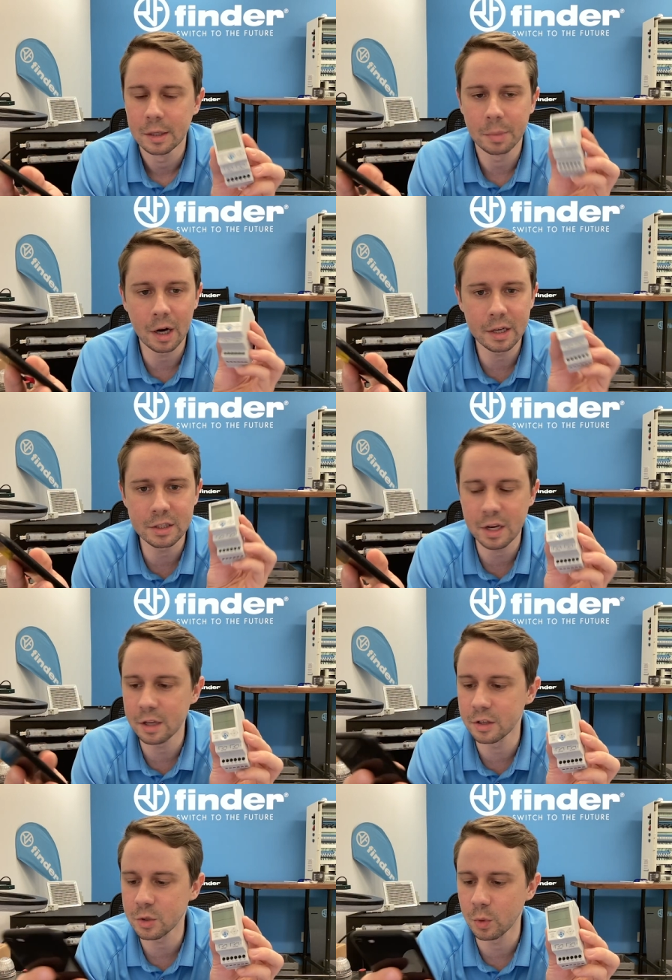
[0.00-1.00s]
but I could
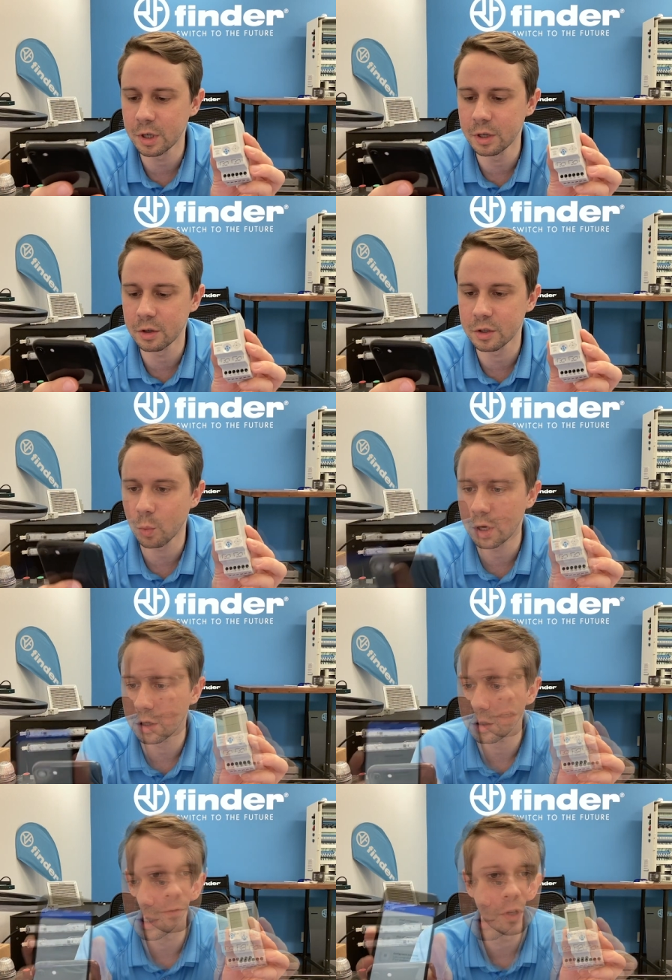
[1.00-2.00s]
scan this one here as
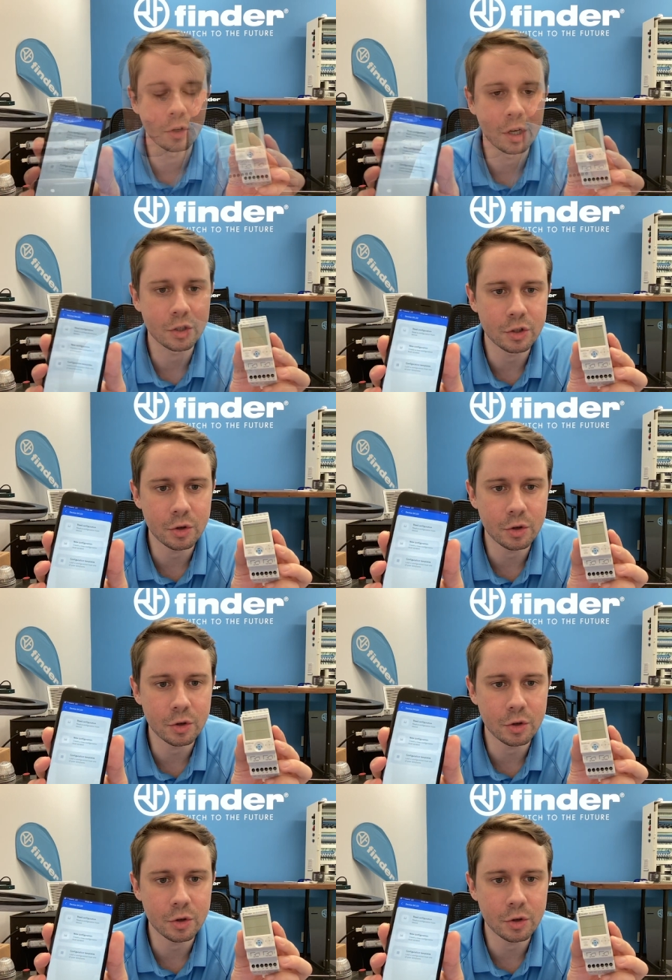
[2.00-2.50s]
well, configuration.